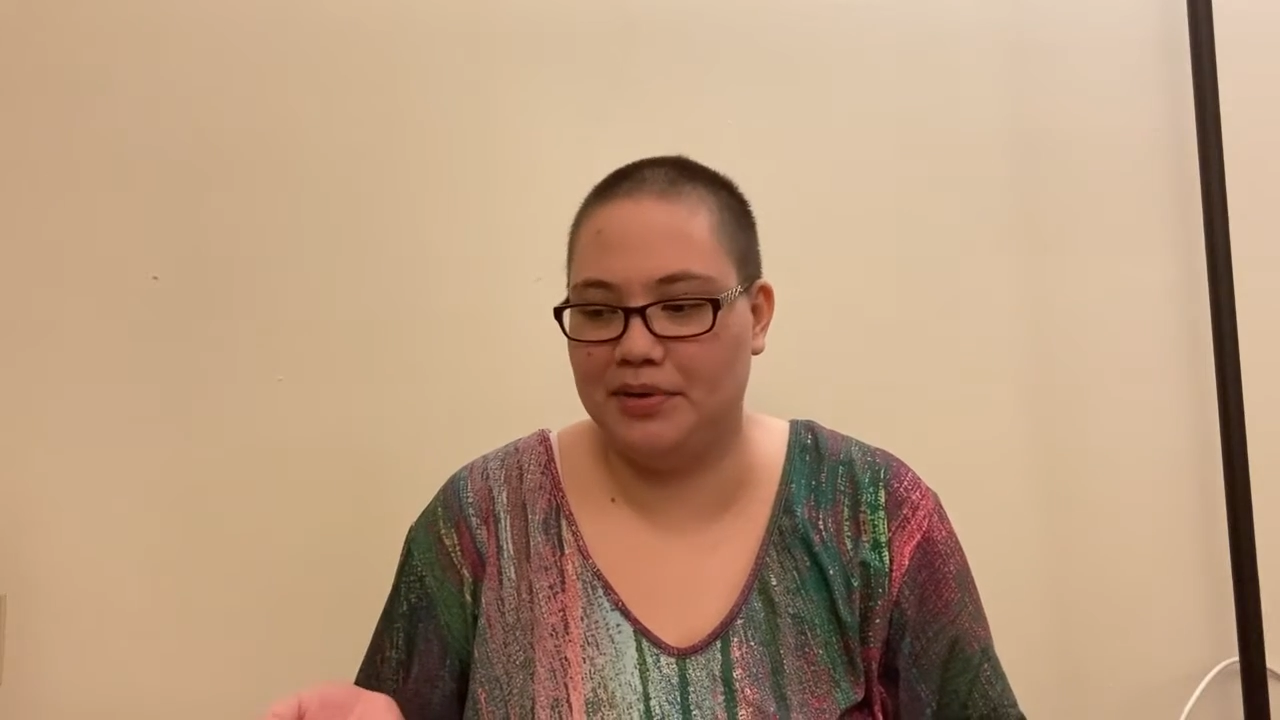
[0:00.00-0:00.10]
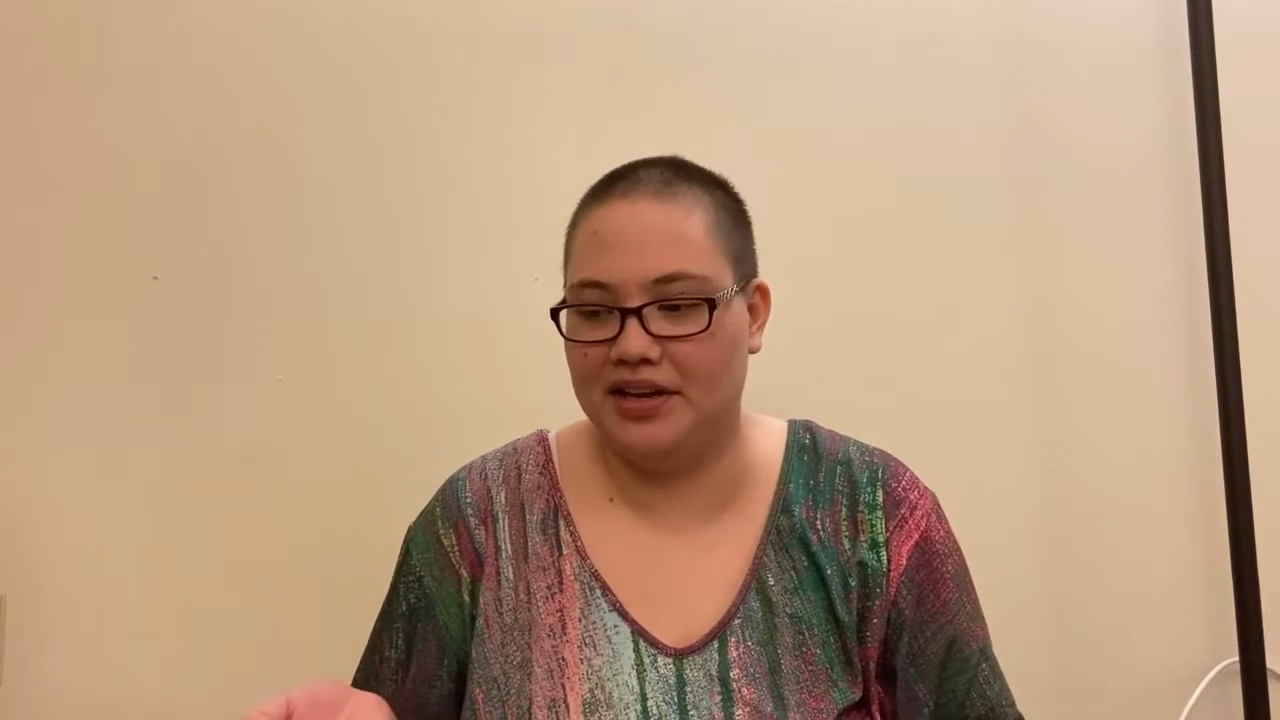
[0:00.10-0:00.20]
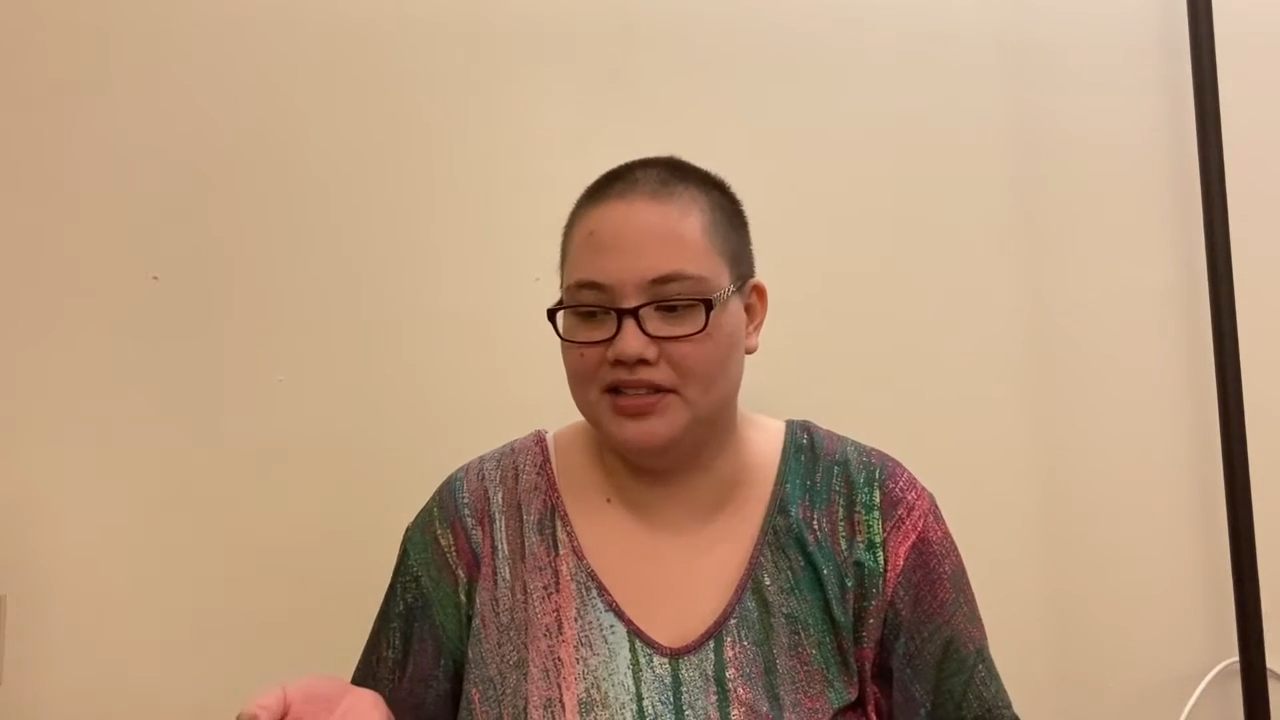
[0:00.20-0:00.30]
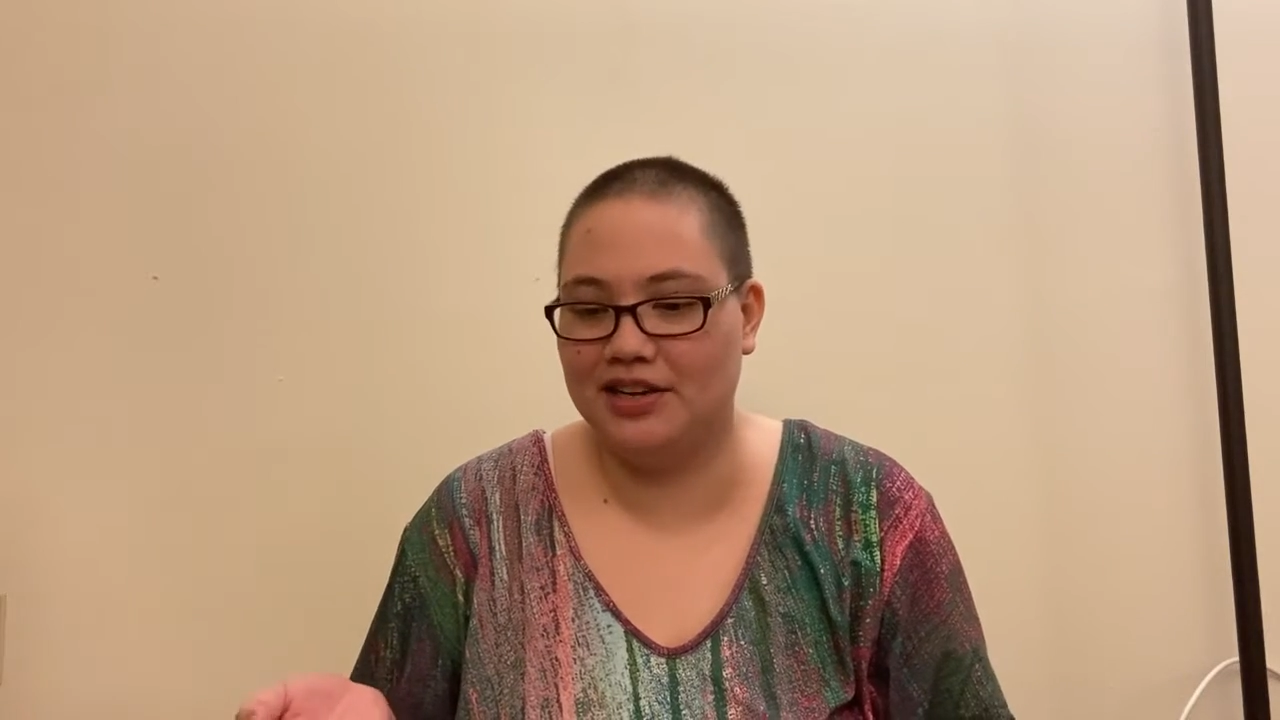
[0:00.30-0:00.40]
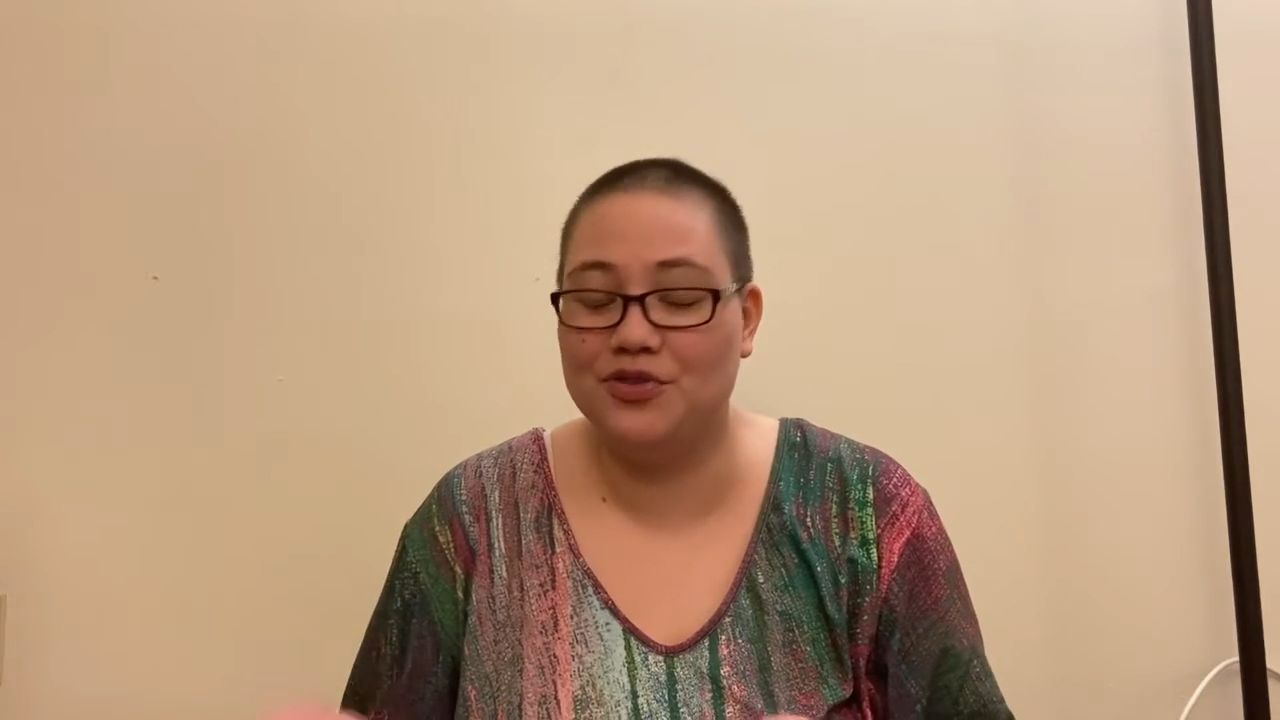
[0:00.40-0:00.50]

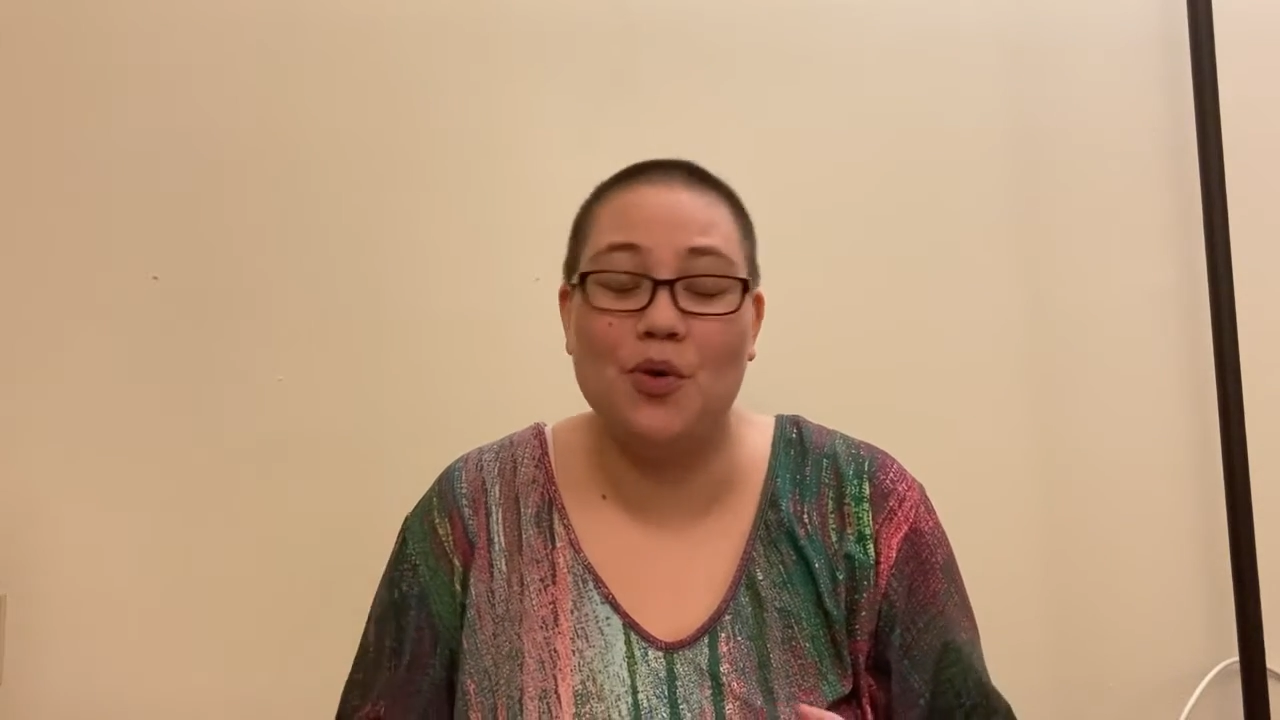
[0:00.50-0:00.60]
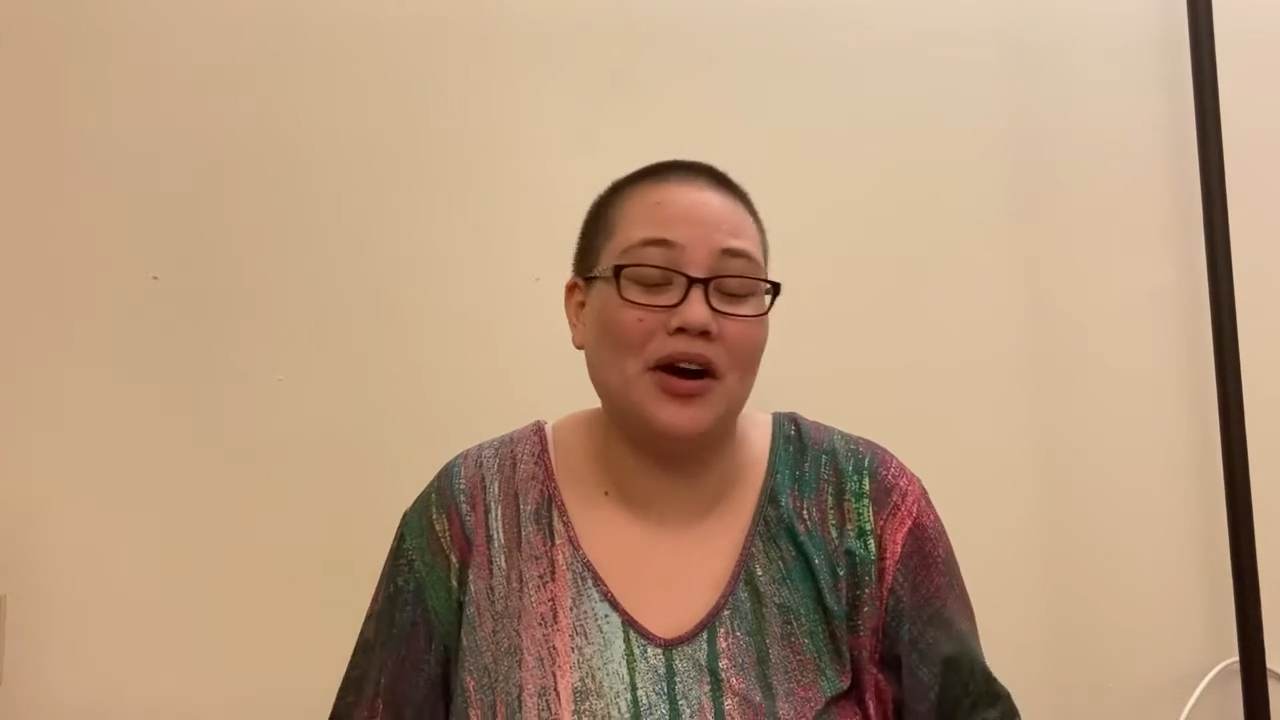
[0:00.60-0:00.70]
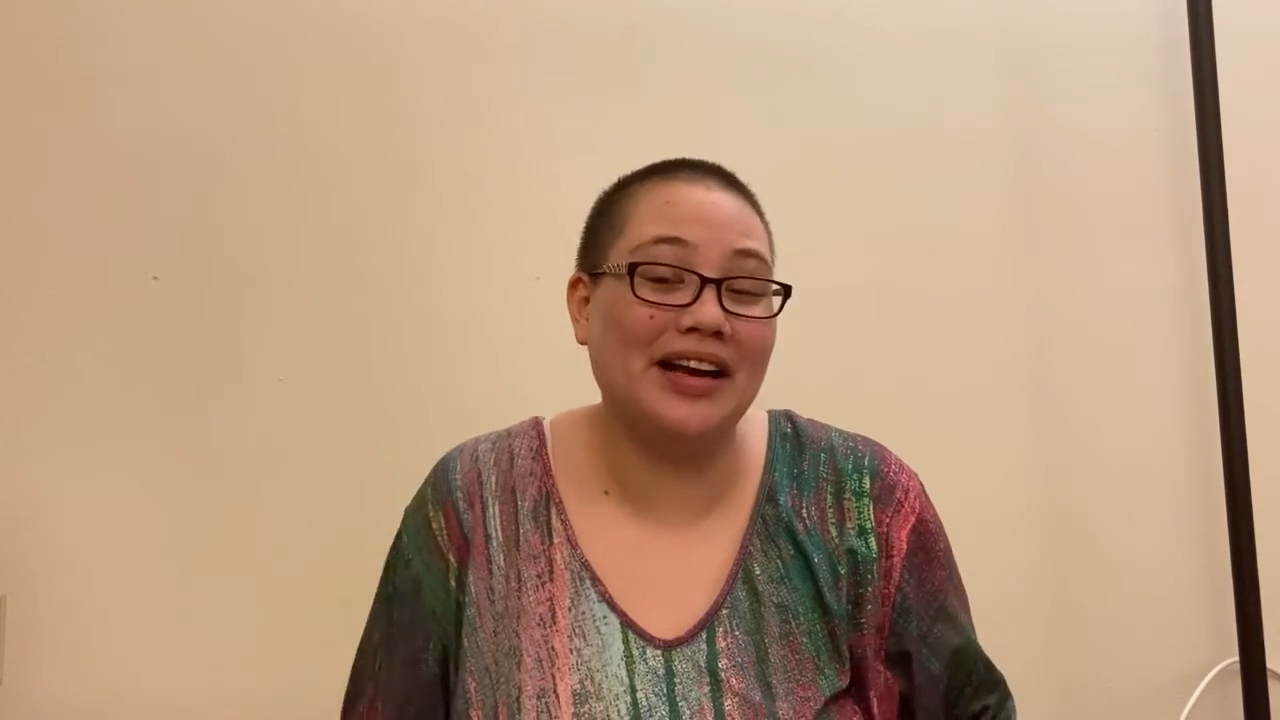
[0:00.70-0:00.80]
is if you are